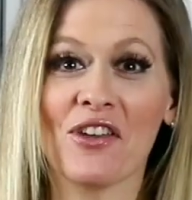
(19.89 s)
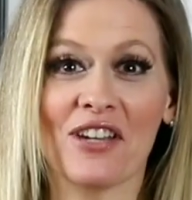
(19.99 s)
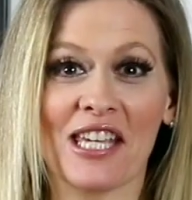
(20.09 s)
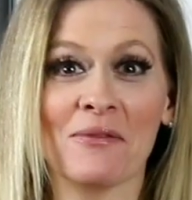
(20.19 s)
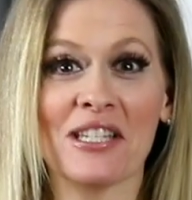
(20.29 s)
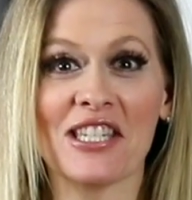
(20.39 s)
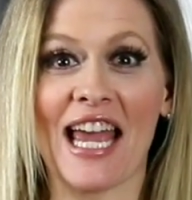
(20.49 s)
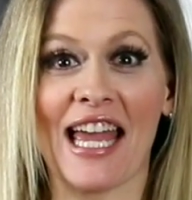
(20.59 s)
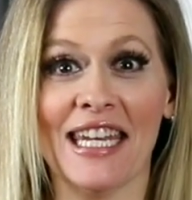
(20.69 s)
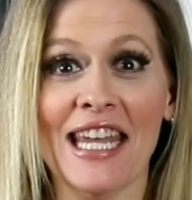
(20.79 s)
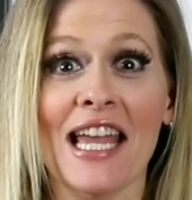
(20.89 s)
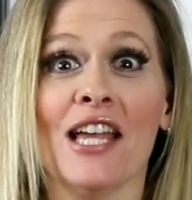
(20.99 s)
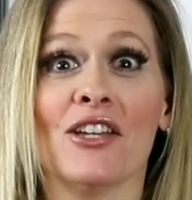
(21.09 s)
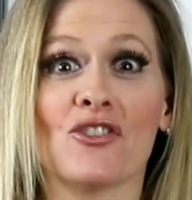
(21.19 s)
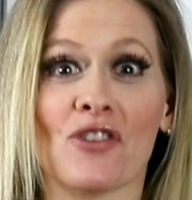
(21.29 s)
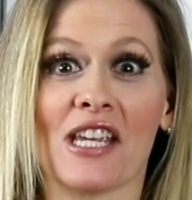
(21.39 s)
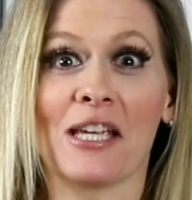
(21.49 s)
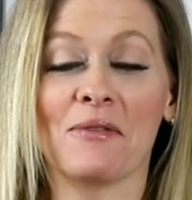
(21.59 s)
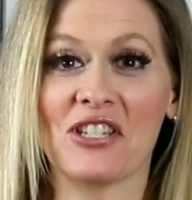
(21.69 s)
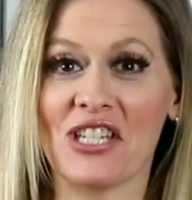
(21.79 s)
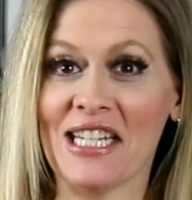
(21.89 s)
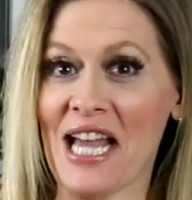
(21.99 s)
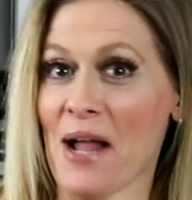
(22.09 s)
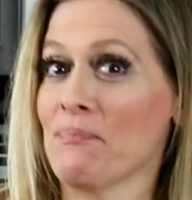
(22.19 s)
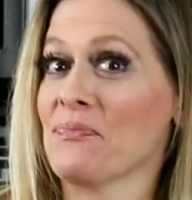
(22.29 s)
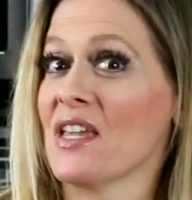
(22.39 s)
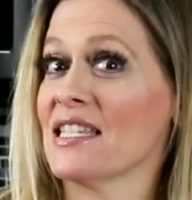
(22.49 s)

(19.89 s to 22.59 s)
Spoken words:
Cooking with Jen, Drinking with Gina.